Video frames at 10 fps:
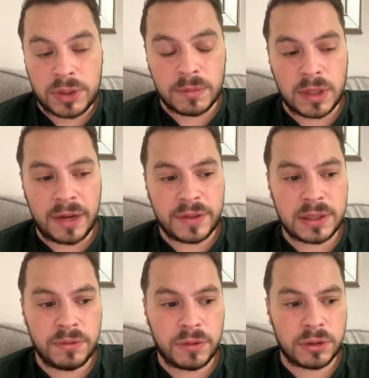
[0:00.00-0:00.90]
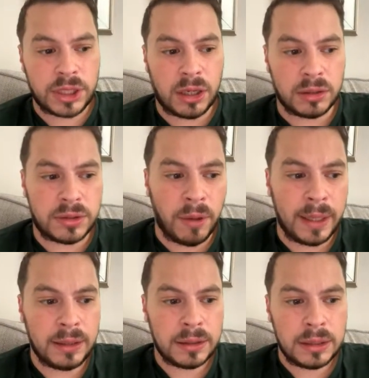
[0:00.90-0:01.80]
something Everton unfortunately aren't
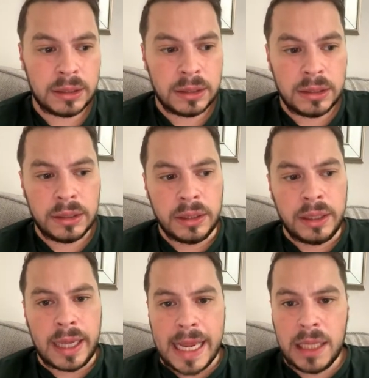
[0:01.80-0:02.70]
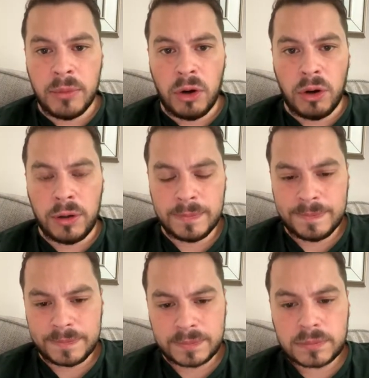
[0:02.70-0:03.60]
doing anymore.
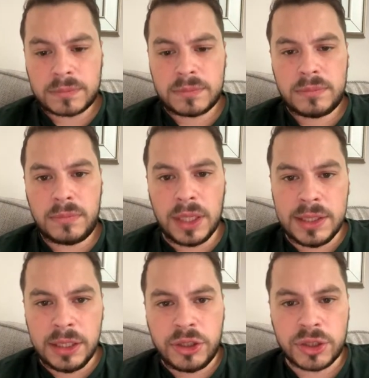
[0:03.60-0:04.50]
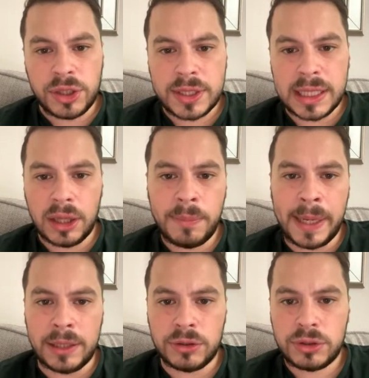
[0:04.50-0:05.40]
Is he just going to sit on the
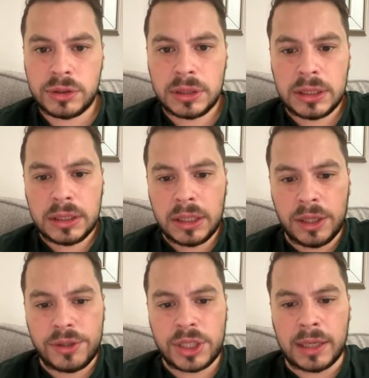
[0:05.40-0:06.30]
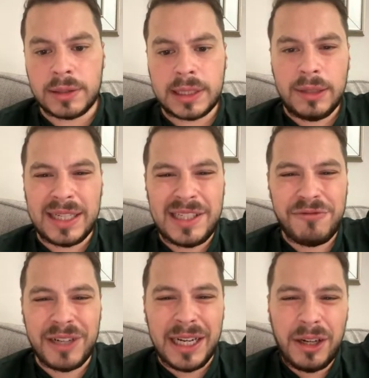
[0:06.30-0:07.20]
bench at Chelsea? Is
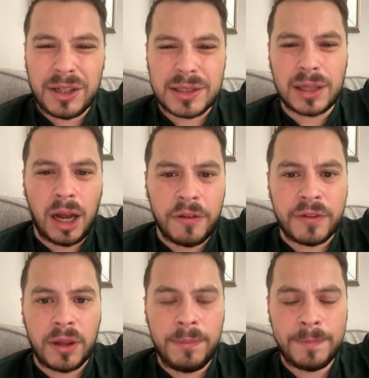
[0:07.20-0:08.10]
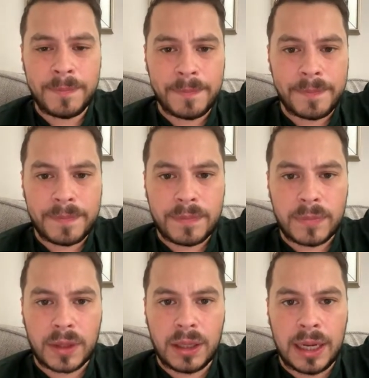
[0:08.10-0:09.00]
he really going to start for them?
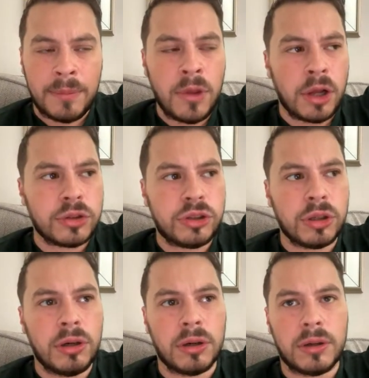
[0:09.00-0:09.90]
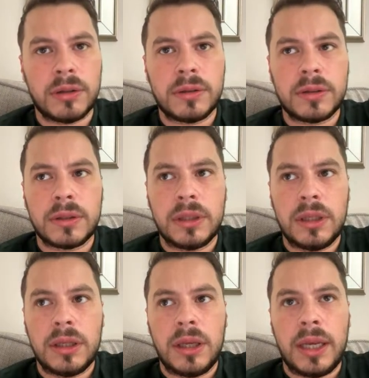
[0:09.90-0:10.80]
I'm not sure.
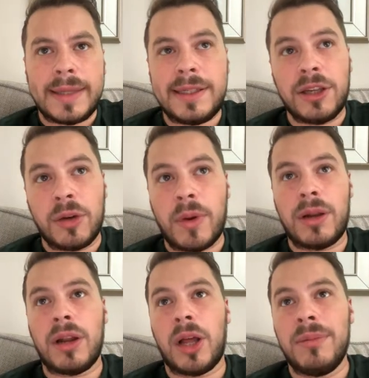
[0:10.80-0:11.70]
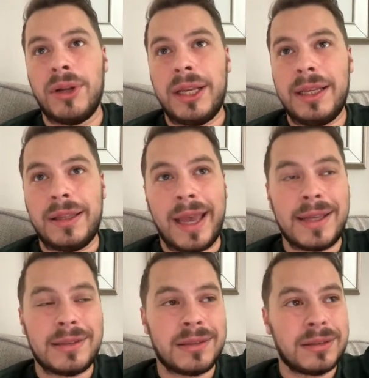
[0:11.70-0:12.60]
Is he going to earn a lot of money?
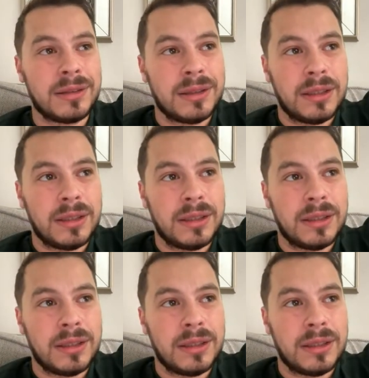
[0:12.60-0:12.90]
Yes.